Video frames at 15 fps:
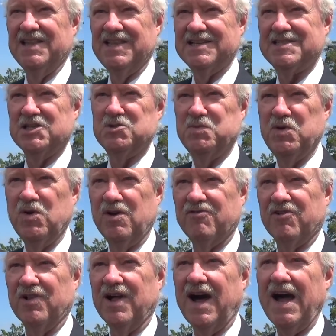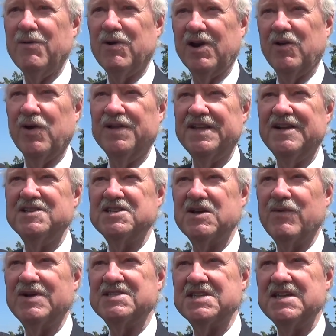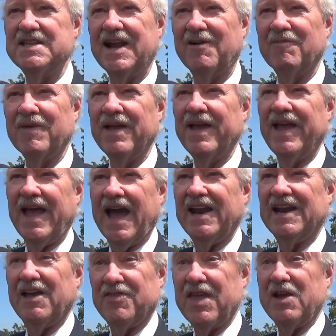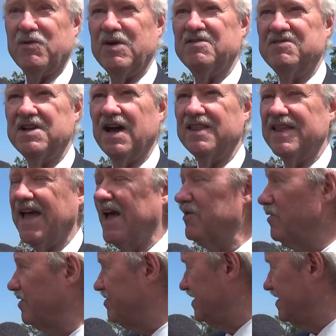this is beautiful, I want to go in there and see what's in there. And I think we've done that with